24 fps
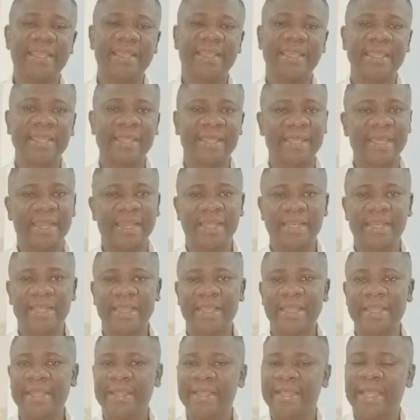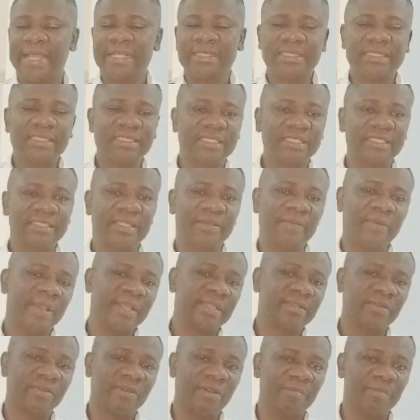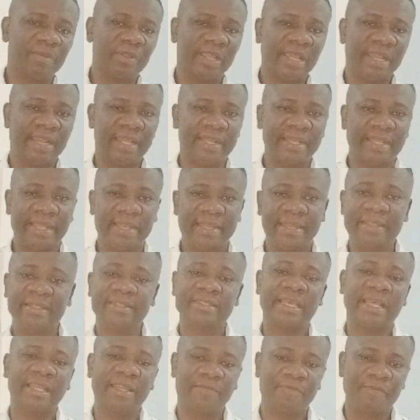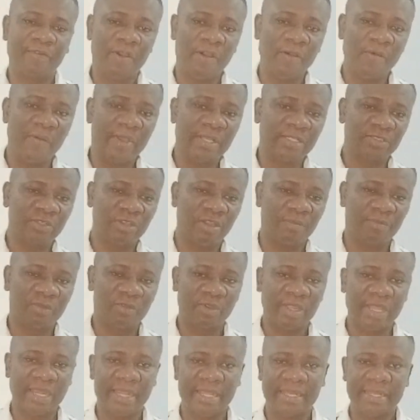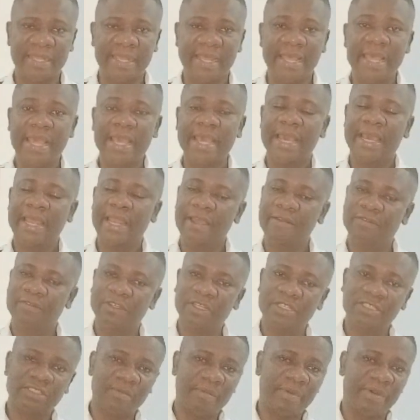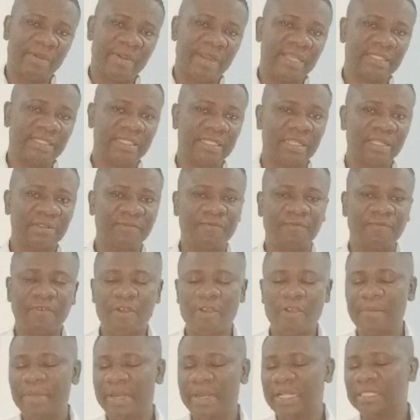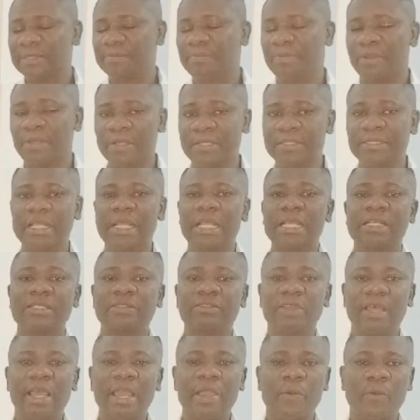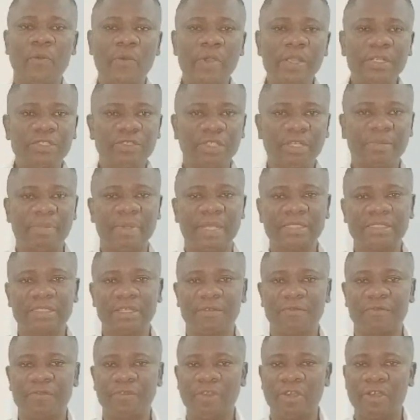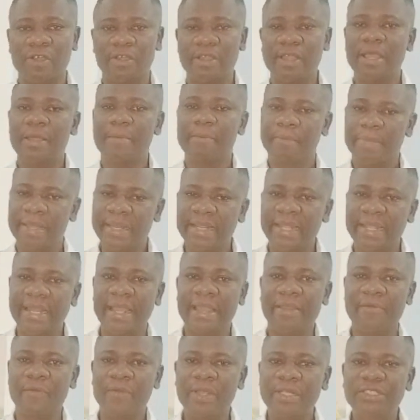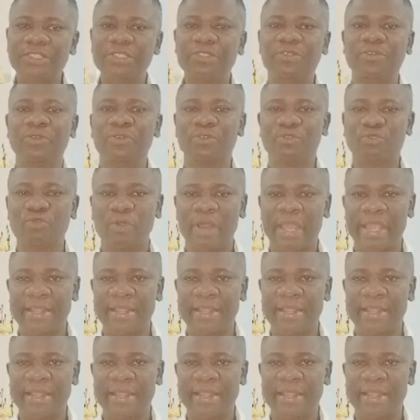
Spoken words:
in Canada. Guys, this is the way to come to Canada. These are the 4 ways to come to Canada. and I've just summarized it in 4 minutes plus. So I wish you the best of luck, but then I wish you try